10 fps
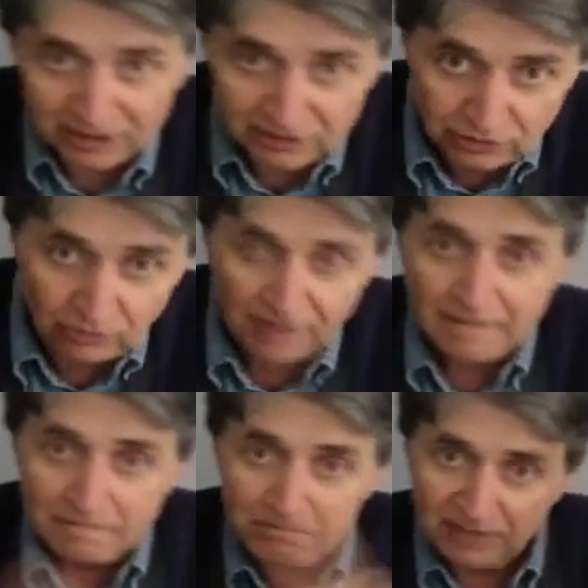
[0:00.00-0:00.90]
So
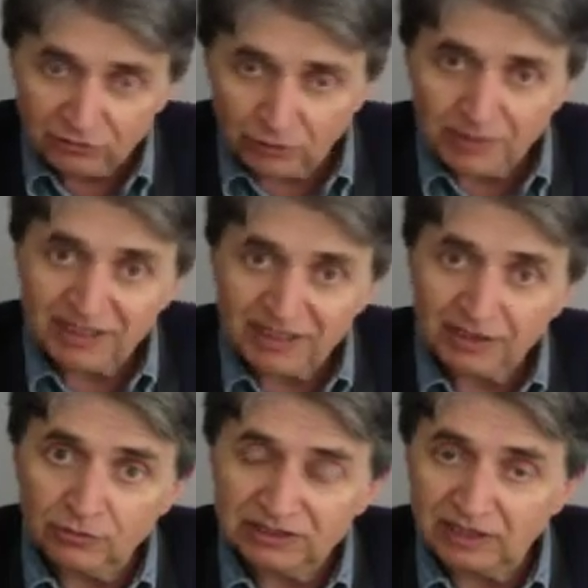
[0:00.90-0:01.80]
supplementing
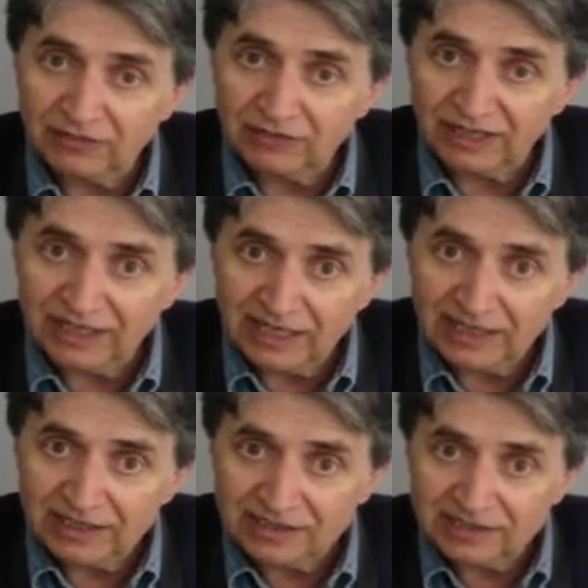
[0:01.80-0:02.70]
with
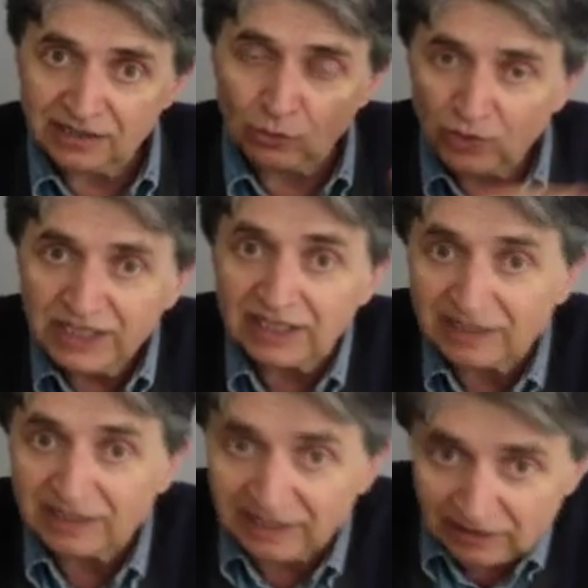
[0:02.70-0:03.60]
L-phenylalanine is a weaker
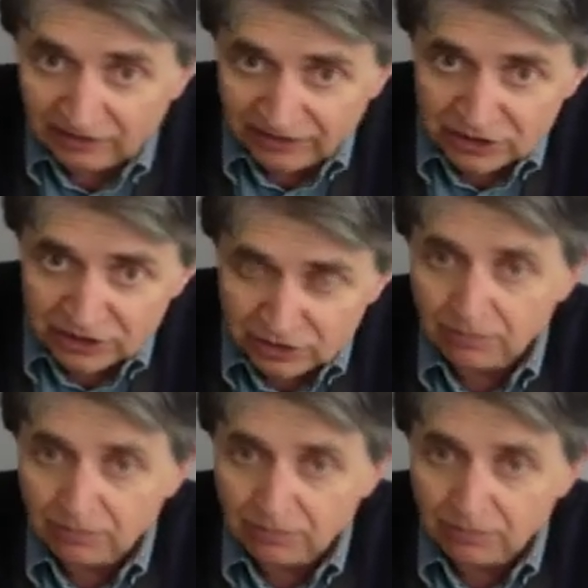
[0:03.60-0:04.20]
intervention,